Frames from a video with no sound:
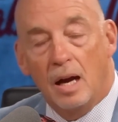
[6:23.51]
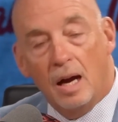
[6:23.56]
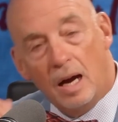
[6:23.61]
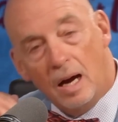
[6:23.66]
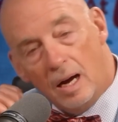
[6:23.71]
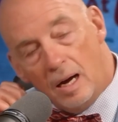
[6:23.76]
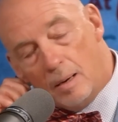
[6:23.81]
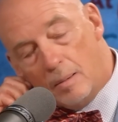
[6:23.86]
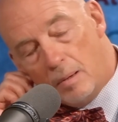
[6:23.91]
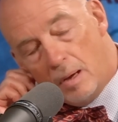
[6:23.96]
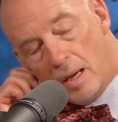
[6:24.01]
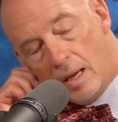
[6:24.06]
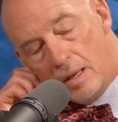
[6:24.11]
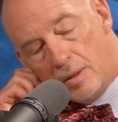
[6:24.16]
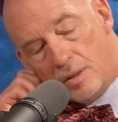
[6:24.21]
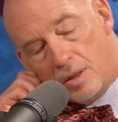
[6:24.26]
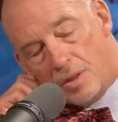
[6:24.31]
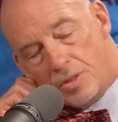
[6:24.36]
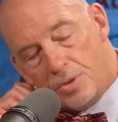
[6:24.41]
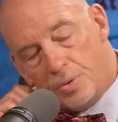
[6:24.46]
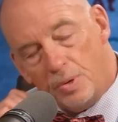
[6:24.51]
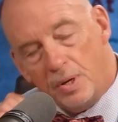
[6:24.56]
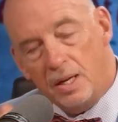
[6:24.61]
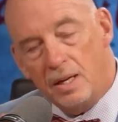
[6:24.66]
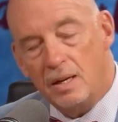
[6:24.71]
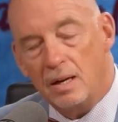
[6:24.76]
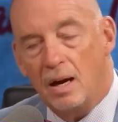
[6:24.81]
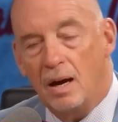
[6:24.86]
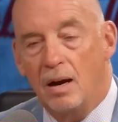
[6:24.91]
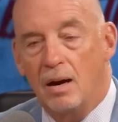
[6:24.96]
The
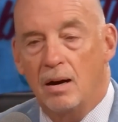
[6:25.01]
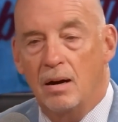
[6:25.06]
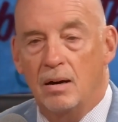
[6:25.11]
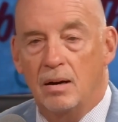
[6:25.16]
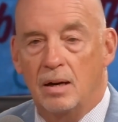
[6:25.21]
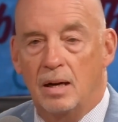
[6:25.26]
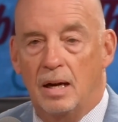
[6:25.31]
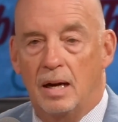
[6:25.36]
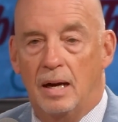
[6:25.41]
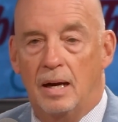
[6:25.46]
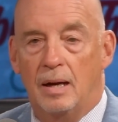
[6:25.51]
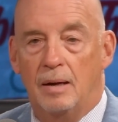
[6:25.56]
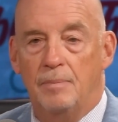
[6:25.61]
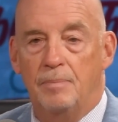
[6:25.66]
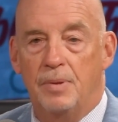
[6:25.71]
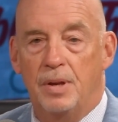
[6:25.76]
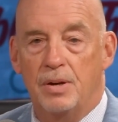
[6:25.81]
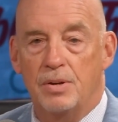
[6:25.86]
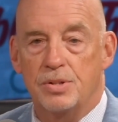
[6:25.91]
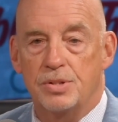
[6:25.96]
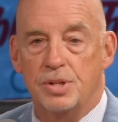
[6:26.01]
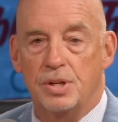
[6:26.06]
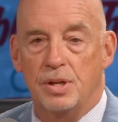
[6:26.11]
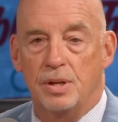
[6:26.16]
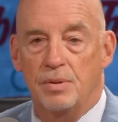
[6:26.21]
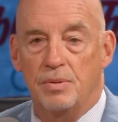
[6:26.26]
3 are, there's